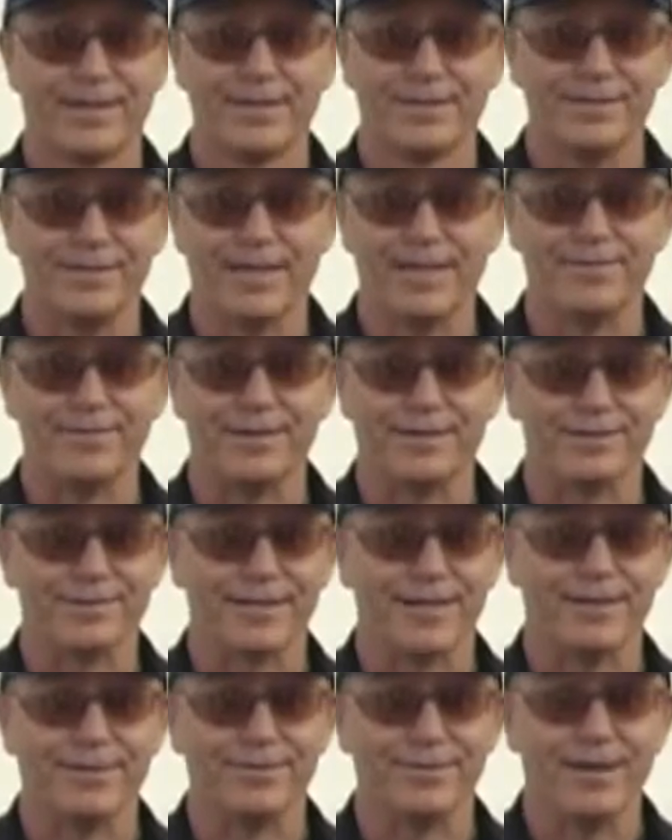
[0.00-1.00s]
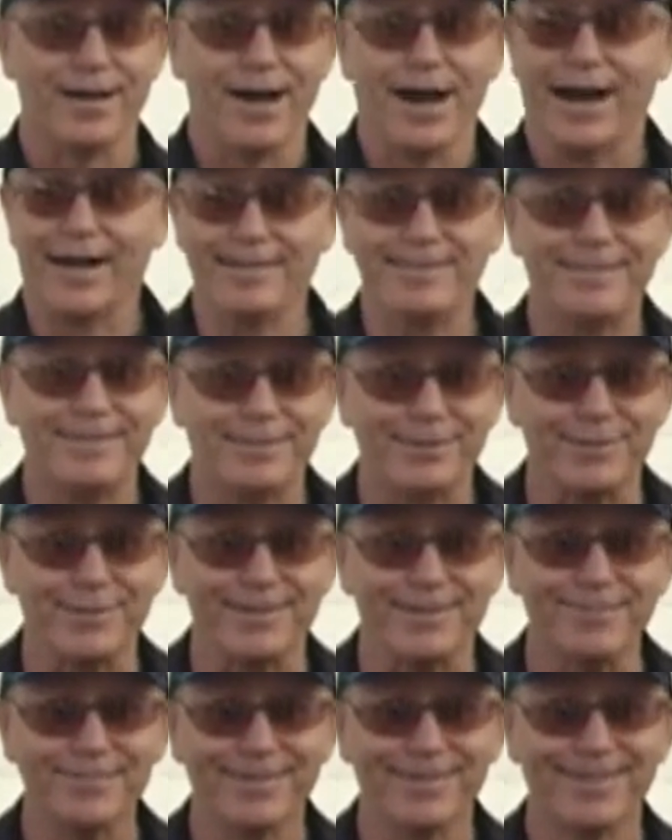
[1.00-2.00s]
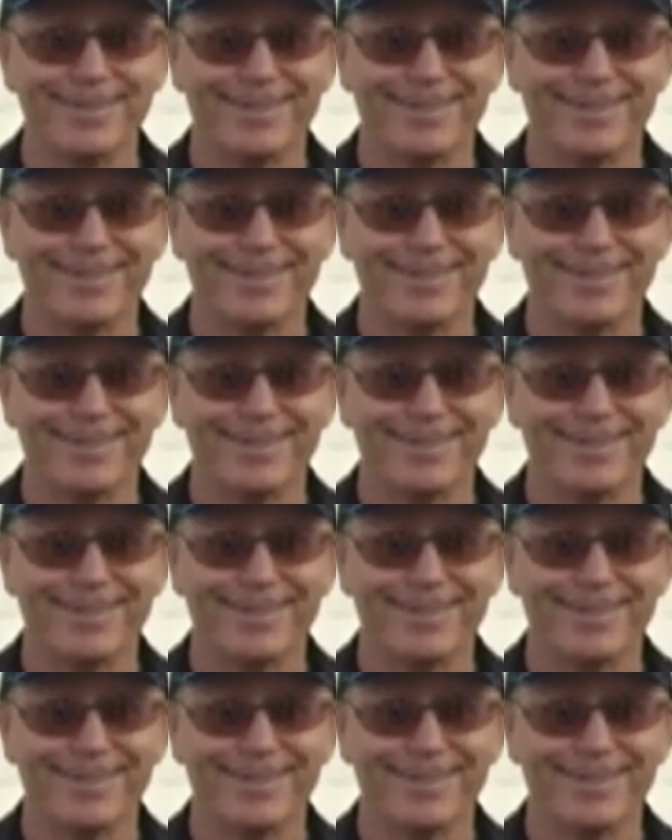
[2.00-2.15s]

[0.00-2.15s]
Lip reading: Dave yells out, "Ice cream!"